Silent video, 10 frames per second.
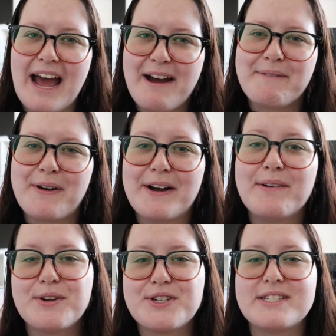camera,
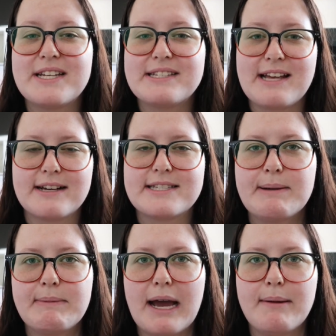which is the exact
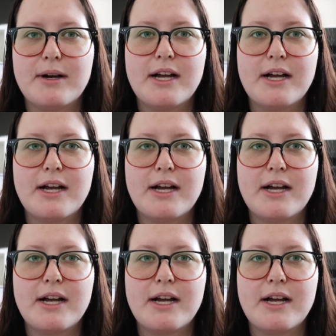same camera.